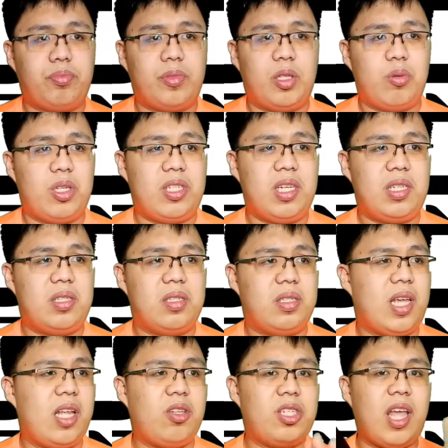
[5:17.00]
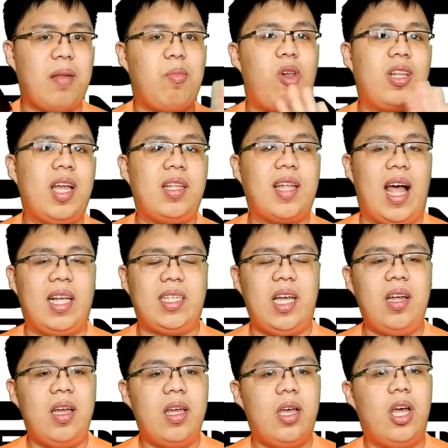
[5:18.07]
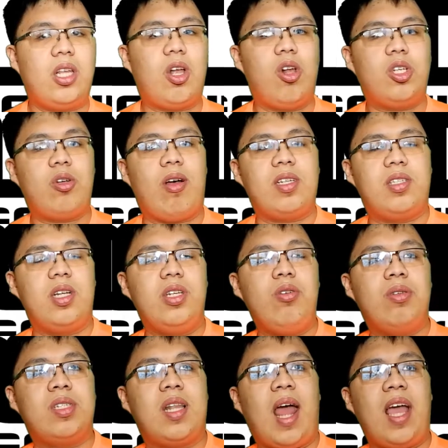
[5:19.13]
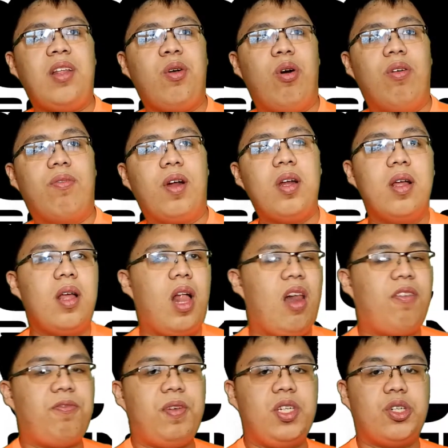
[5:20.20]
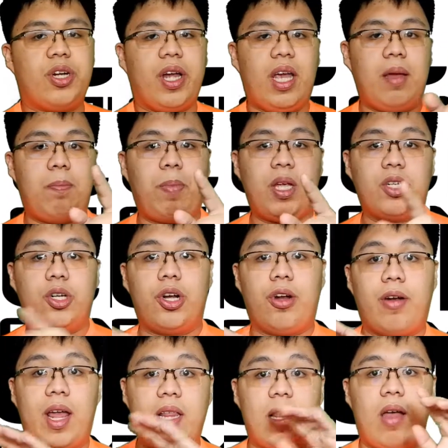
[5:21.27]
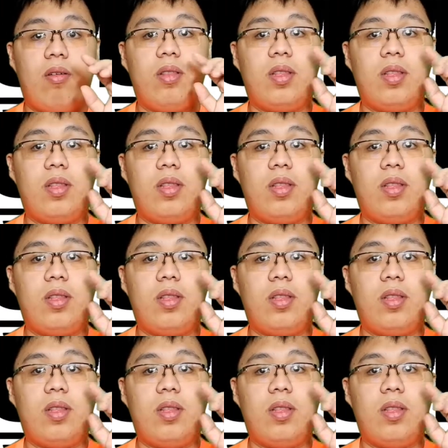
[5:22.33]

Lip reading: side-to-side multitasking. It also has the new slide over. I'll feature a picture right now